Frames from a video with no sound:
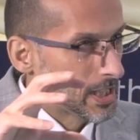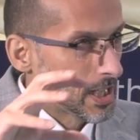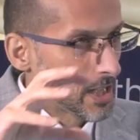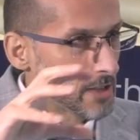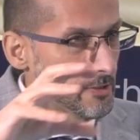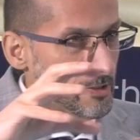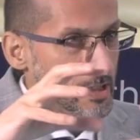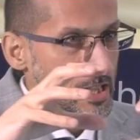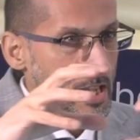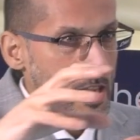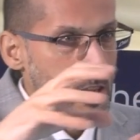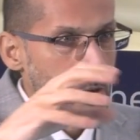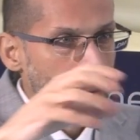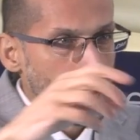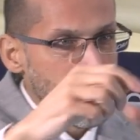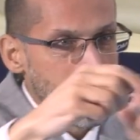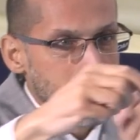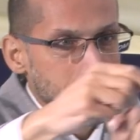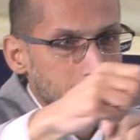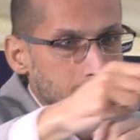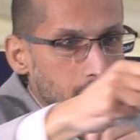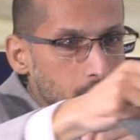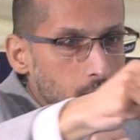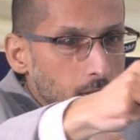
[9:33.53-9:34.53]
other in other
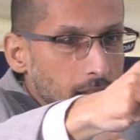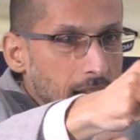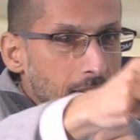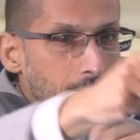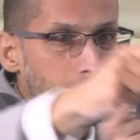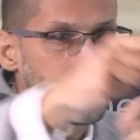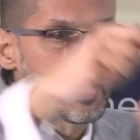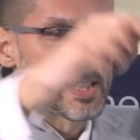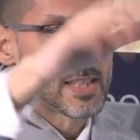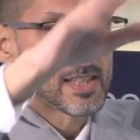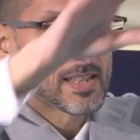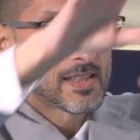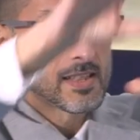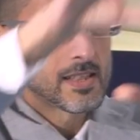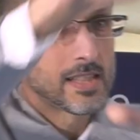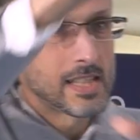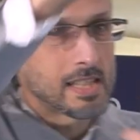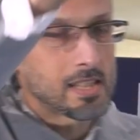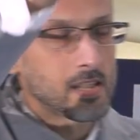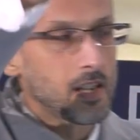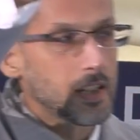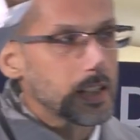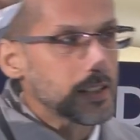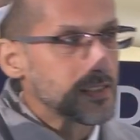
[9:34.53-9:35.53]
ways. So you'll have this
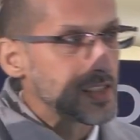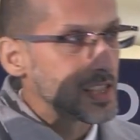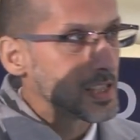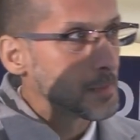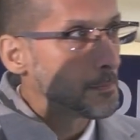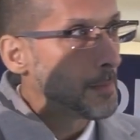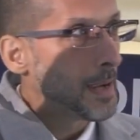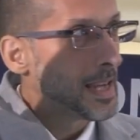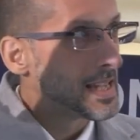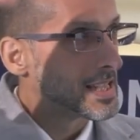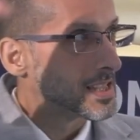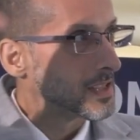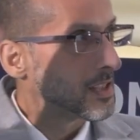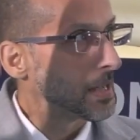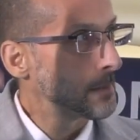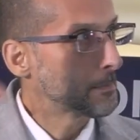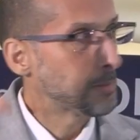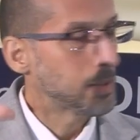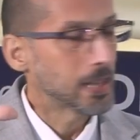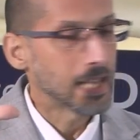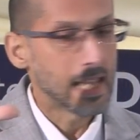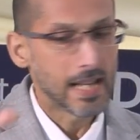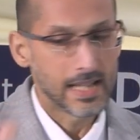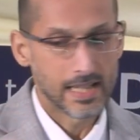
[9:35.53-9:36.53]
kind of space like
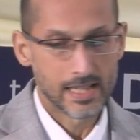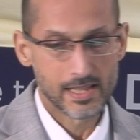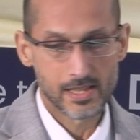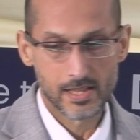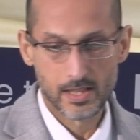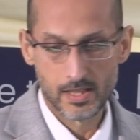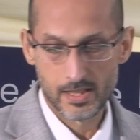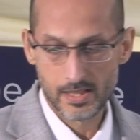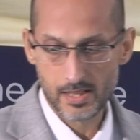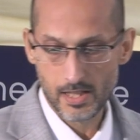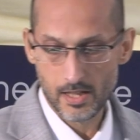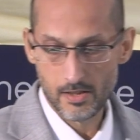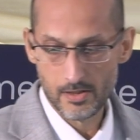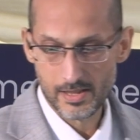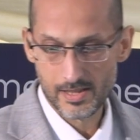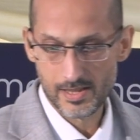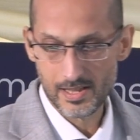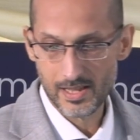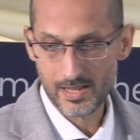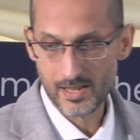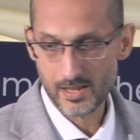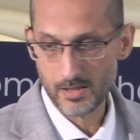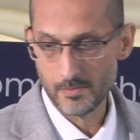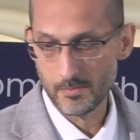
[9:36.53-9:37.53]
planets in a solar
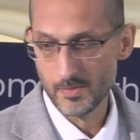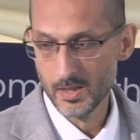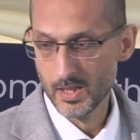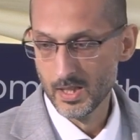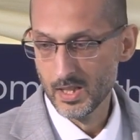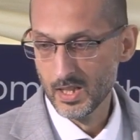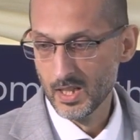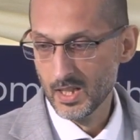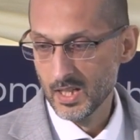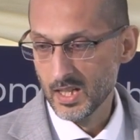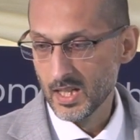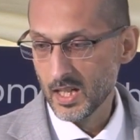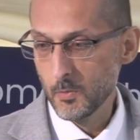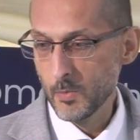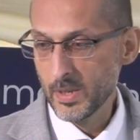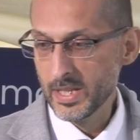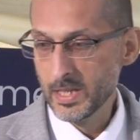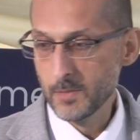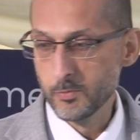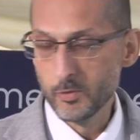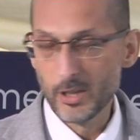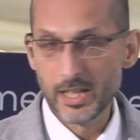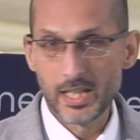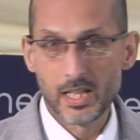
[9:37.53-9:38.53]
system. And when
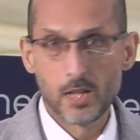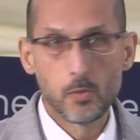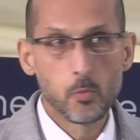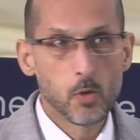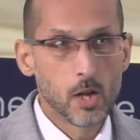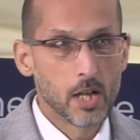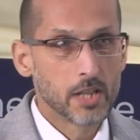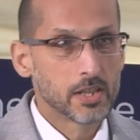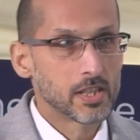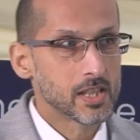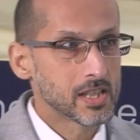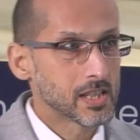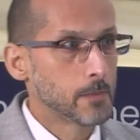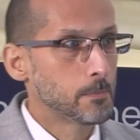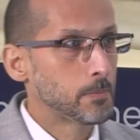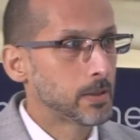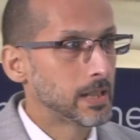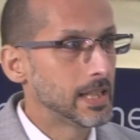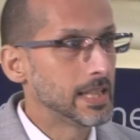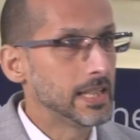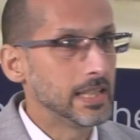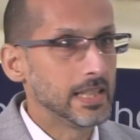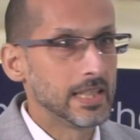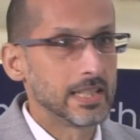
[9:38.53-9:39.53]
you bring in a word that's
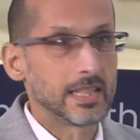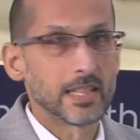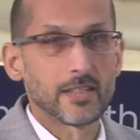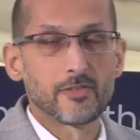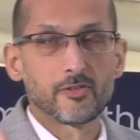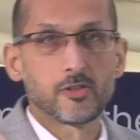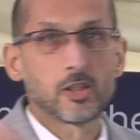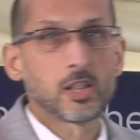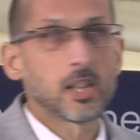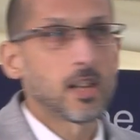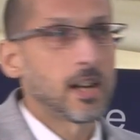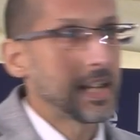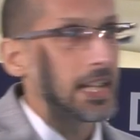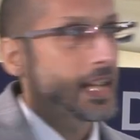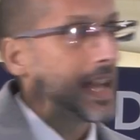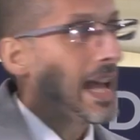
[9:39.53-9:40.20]
completely different, like